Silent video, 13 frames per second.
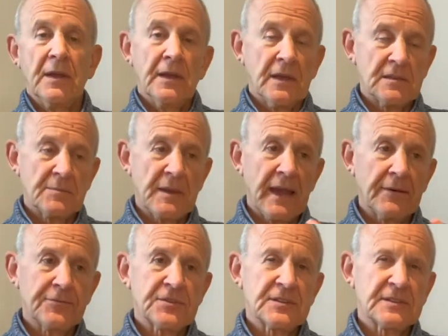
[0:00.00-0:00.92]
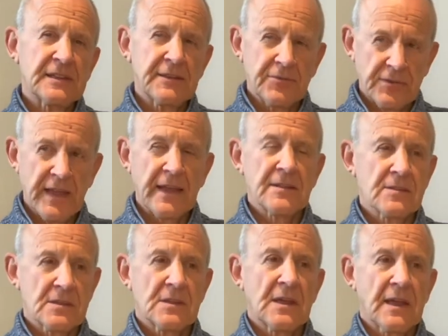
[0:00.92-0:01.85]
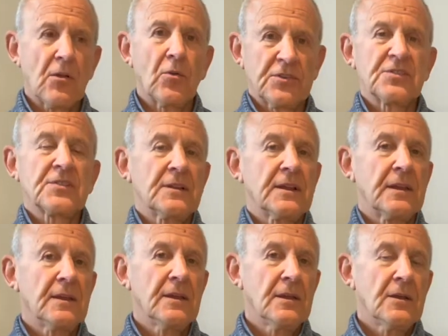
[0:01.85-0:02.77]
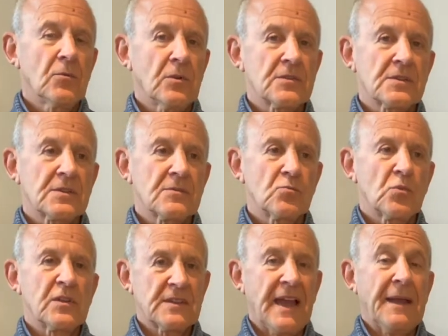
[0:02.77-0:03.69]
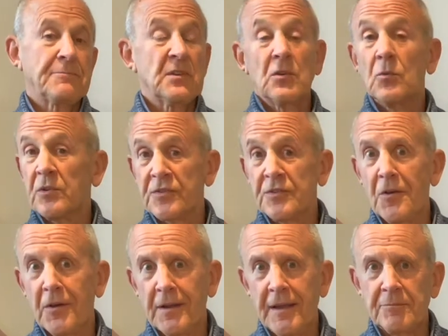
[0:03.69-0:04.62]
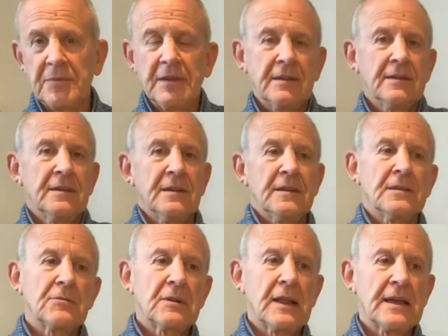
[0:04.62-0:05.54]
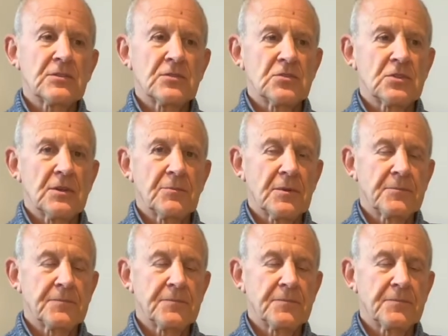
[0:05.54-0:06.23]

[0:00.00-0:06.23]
and to be able to deliver that and say honestly what's happening or what's not happening in the relationship.